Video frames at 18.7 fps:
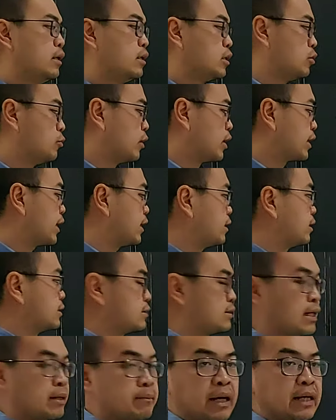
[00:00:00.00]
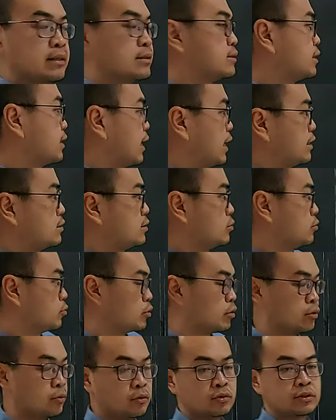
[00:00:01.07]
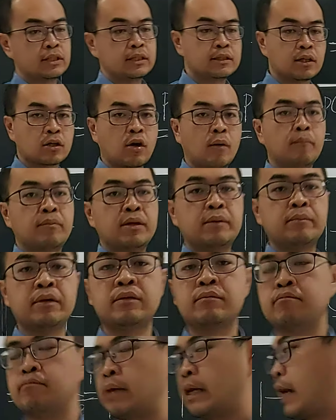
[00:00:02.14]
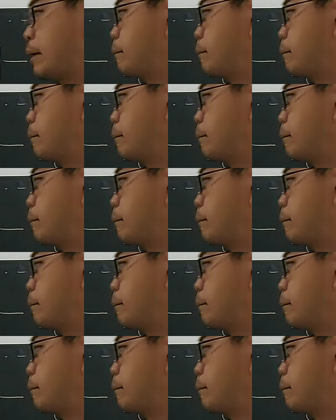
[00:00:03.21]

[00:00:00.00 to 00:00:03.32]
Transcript: You will get the same answer as you using the complement, but I